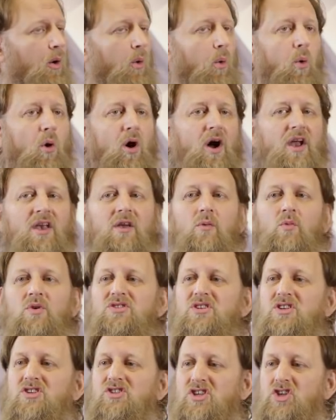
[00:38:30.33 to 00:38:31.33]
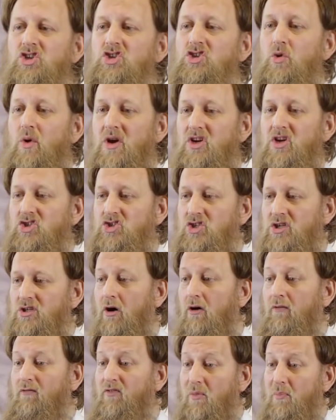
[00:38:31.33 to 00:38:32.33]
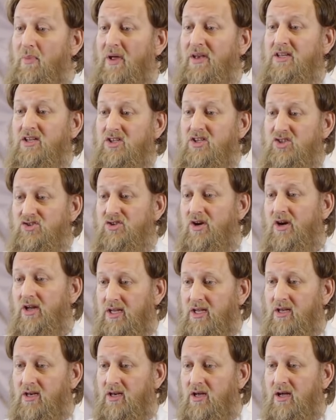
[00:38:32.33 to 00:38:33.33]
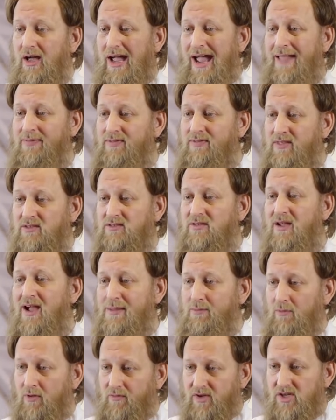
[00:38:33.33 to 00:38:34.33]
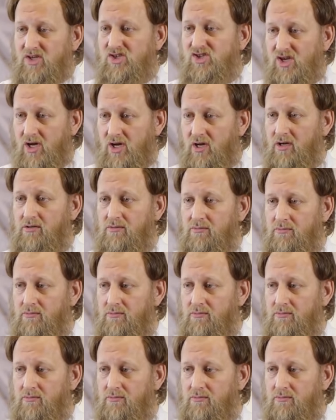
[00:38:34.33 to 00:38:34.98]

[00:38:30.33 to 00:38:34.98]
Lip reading: What was the situation of the Bani Israel at the time of Isa?